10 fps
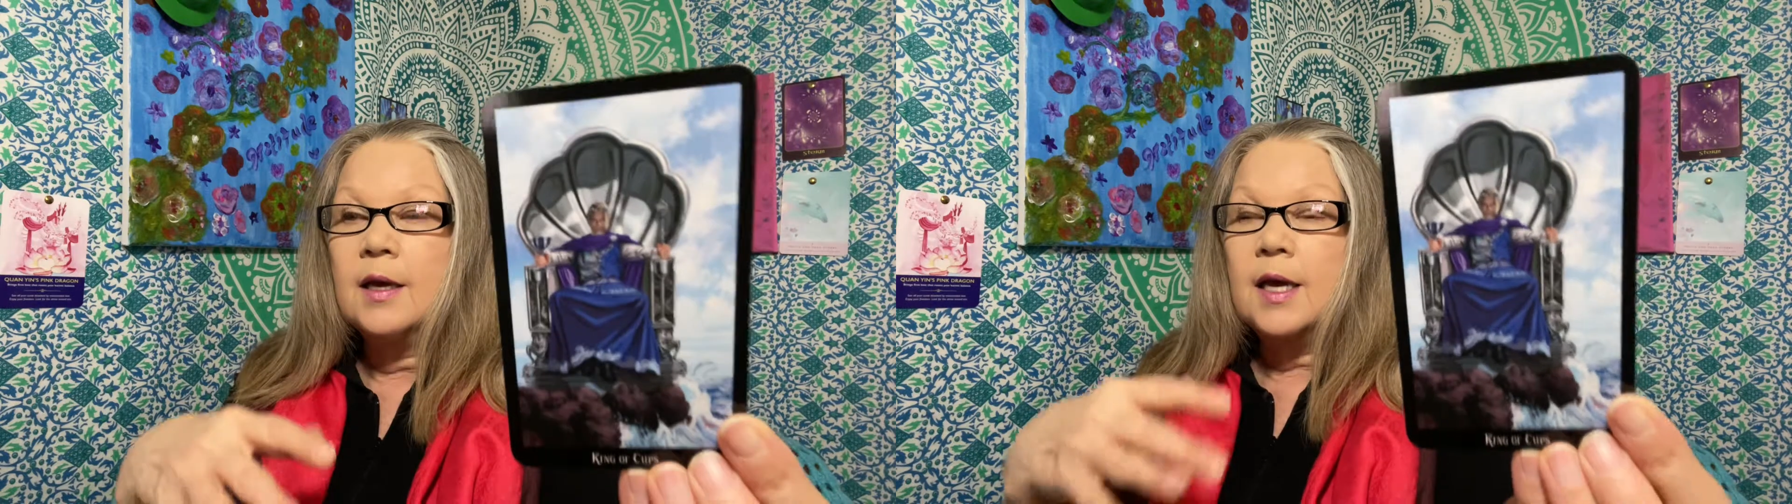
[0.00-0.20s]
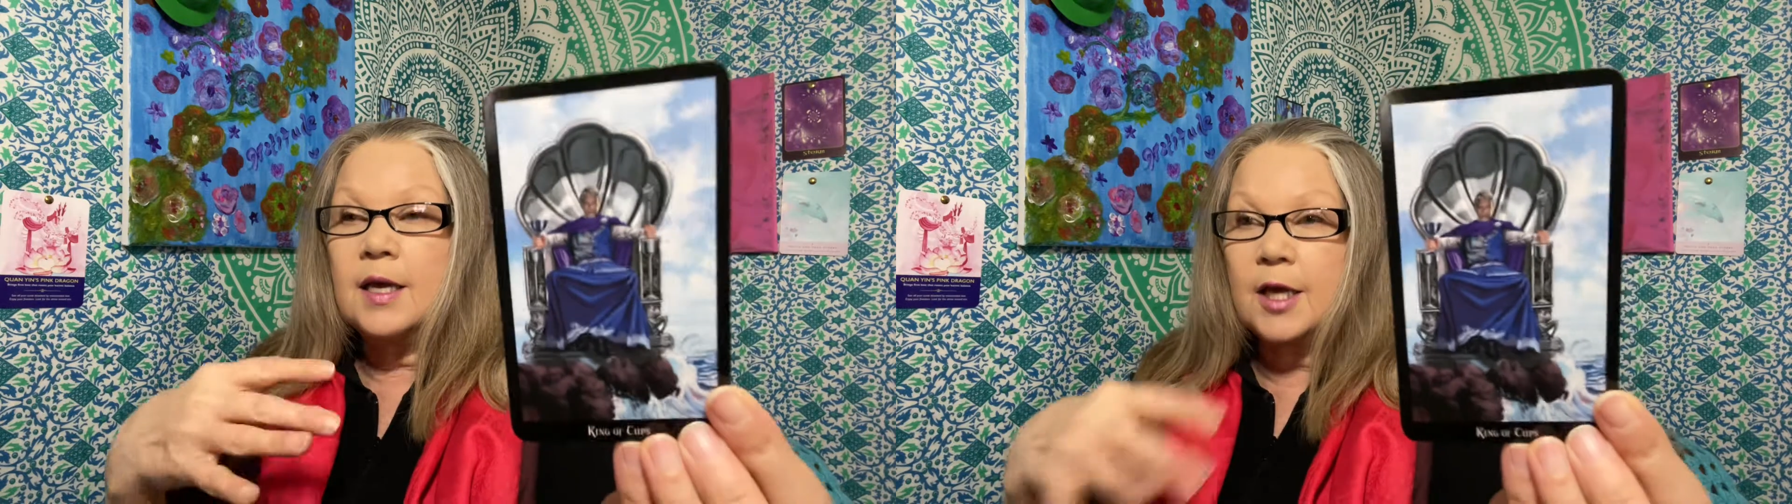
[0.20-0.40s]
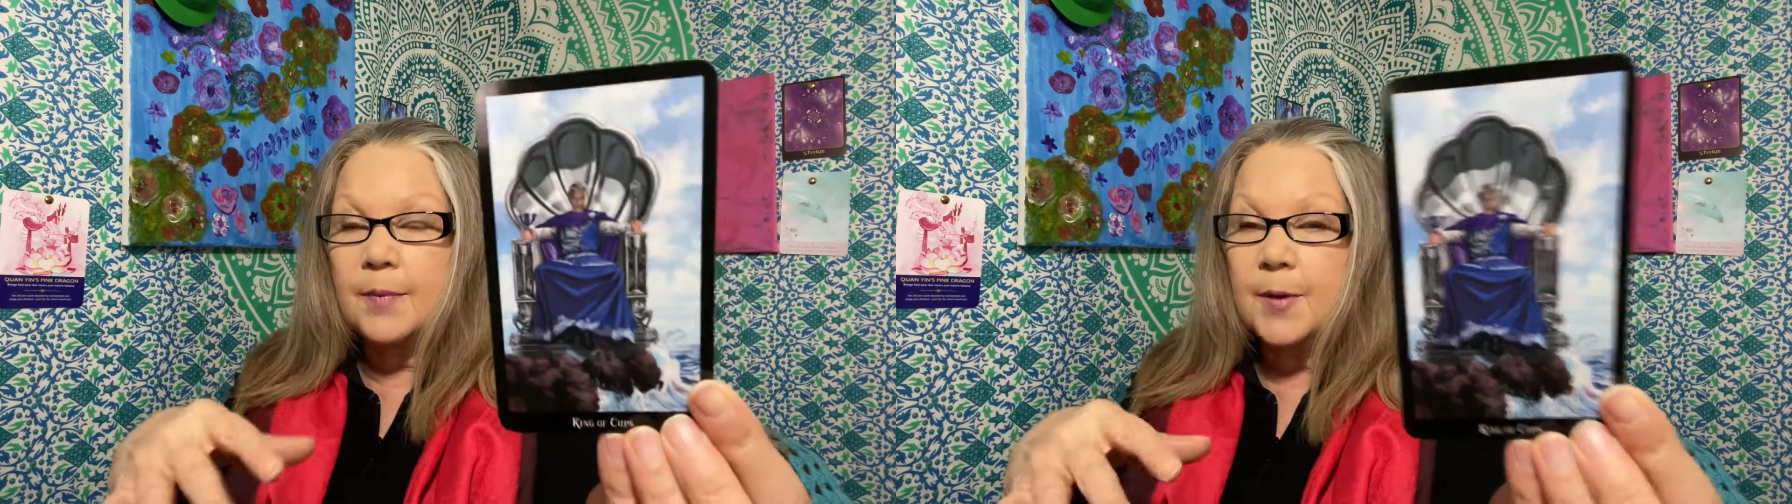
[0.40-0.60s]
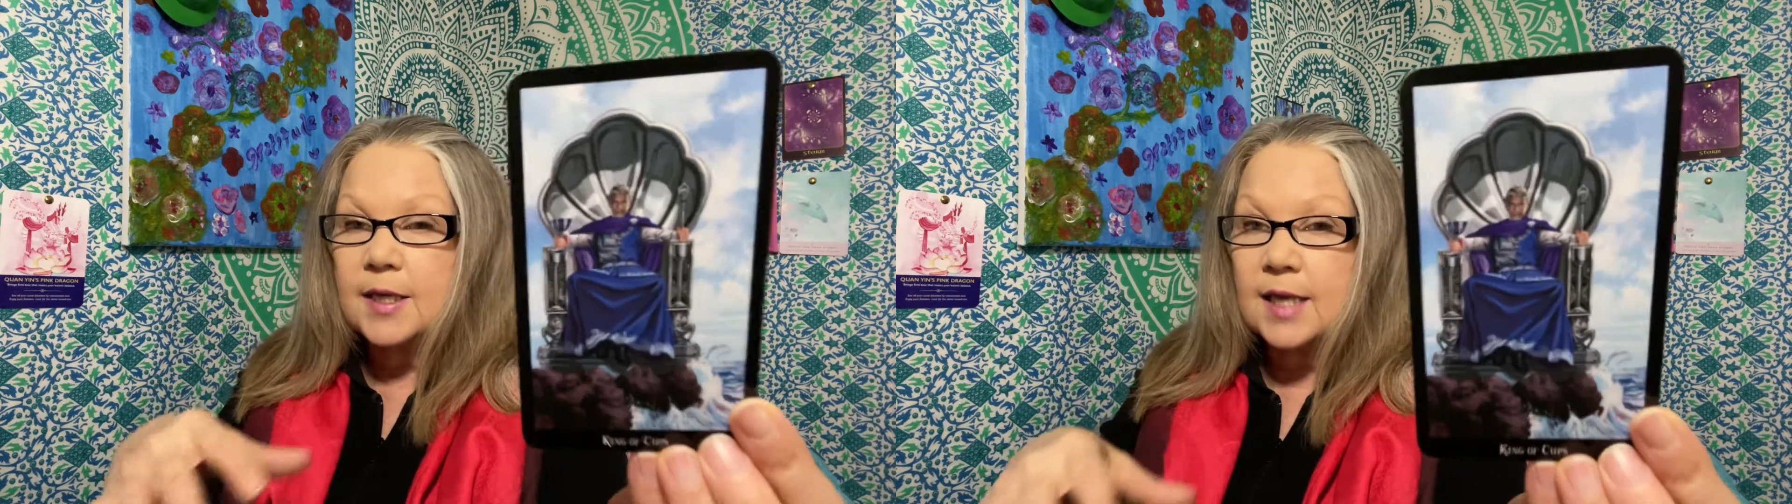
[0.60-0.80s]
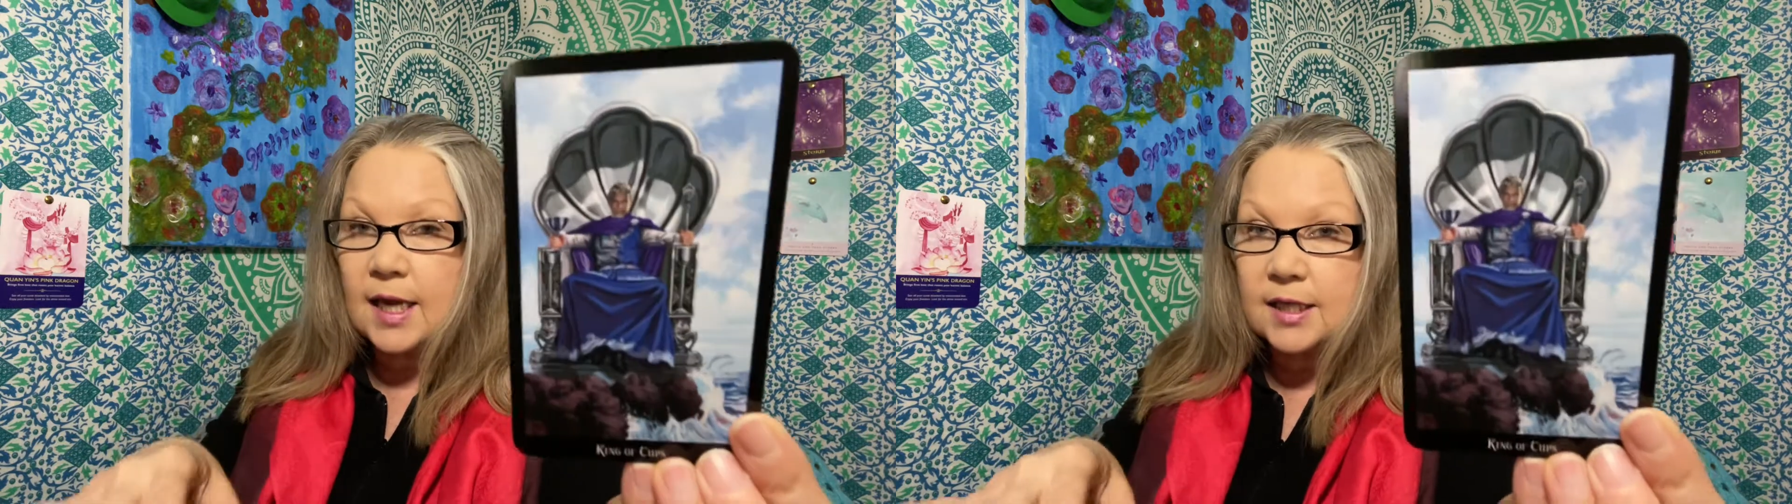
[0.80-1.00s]
and
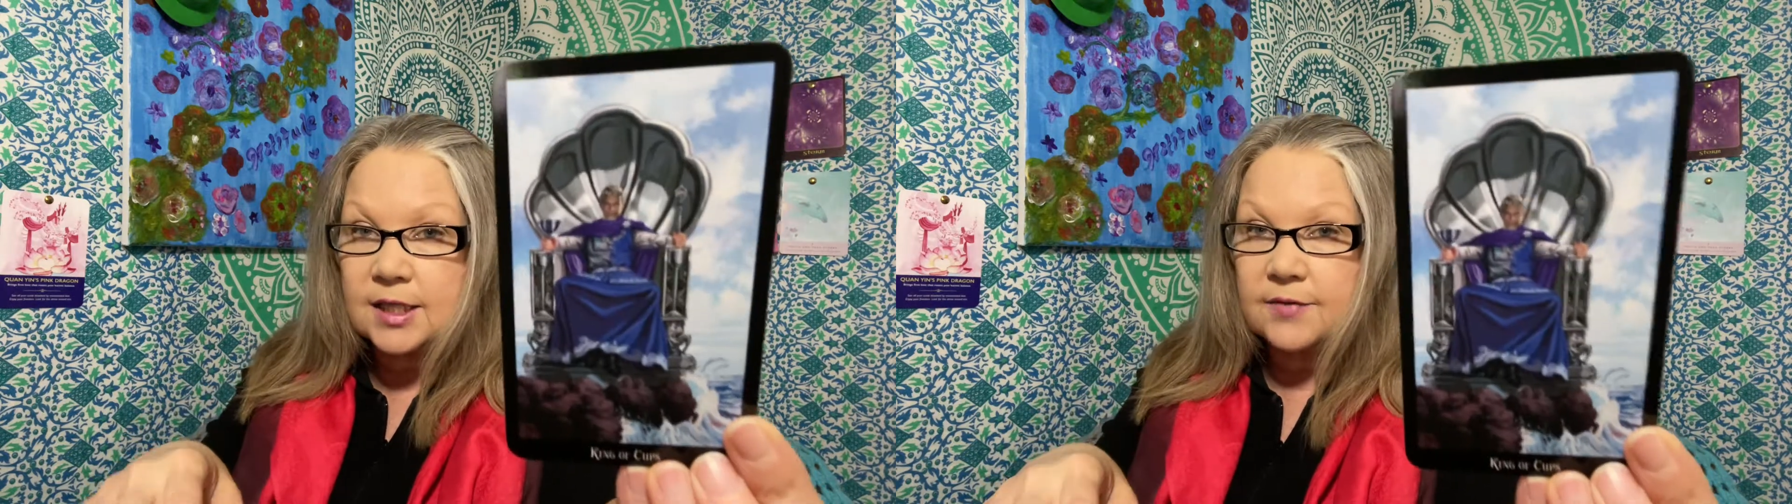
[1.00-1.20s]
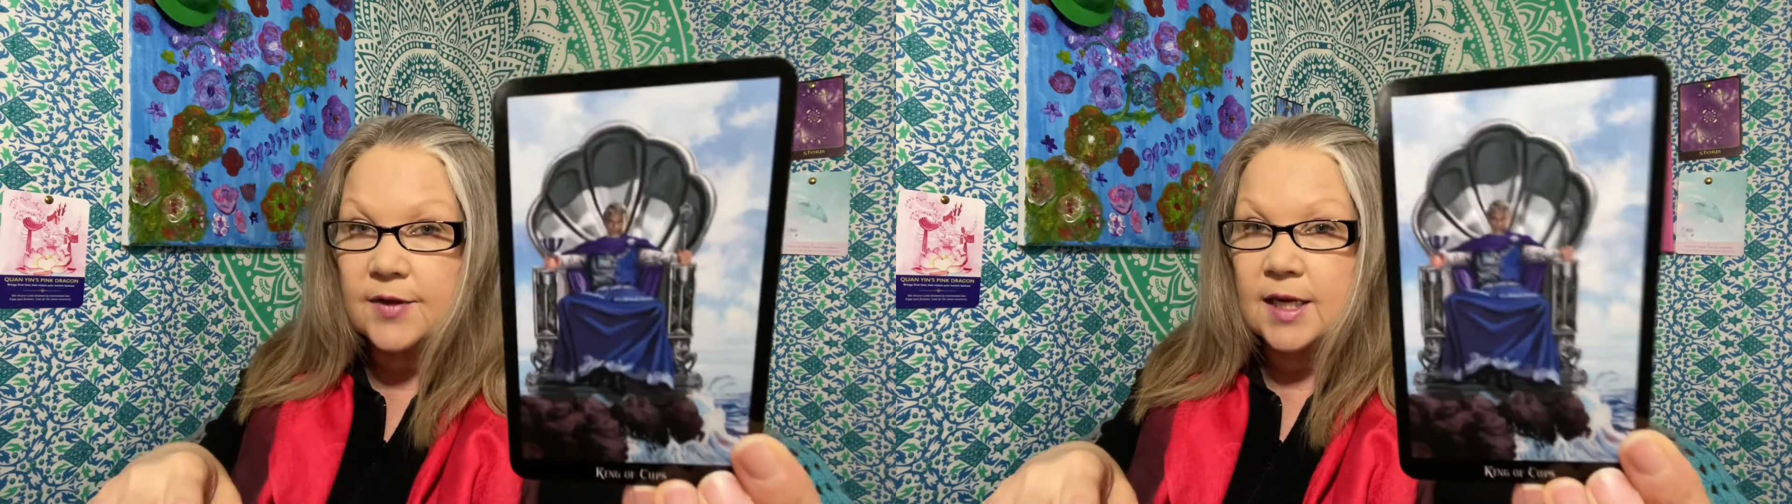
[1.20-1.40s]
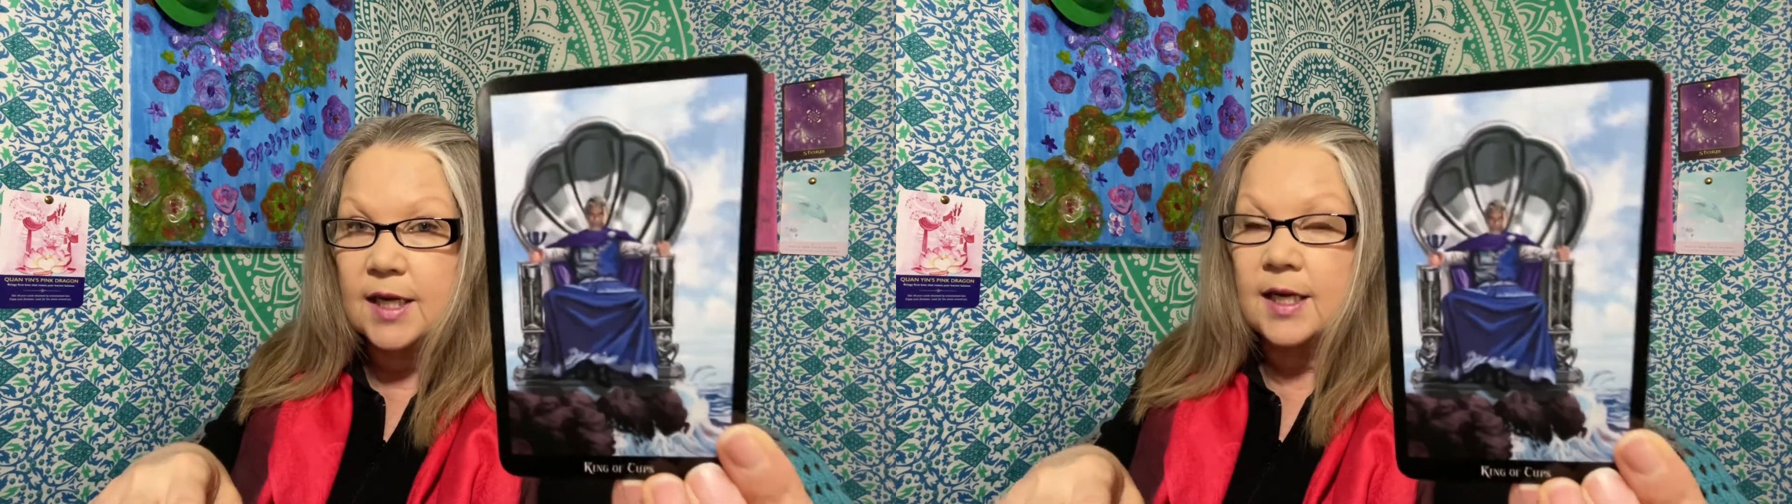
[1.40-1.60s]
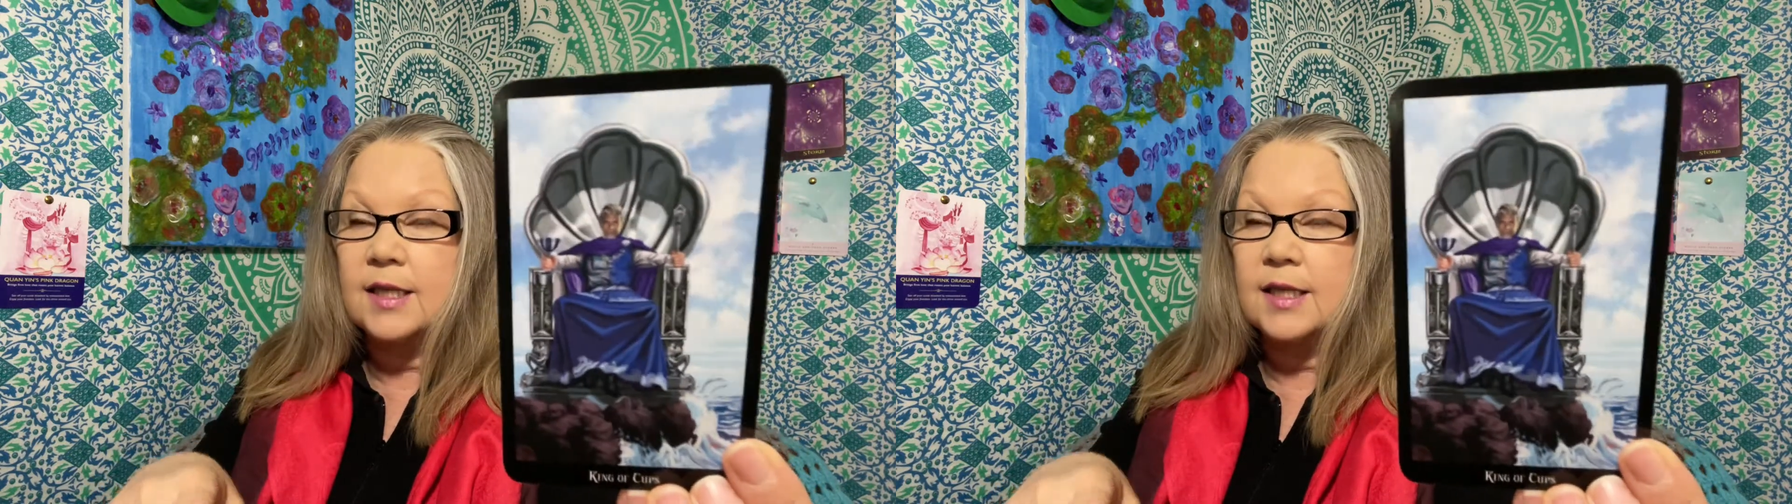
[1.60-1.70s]
keeping negativity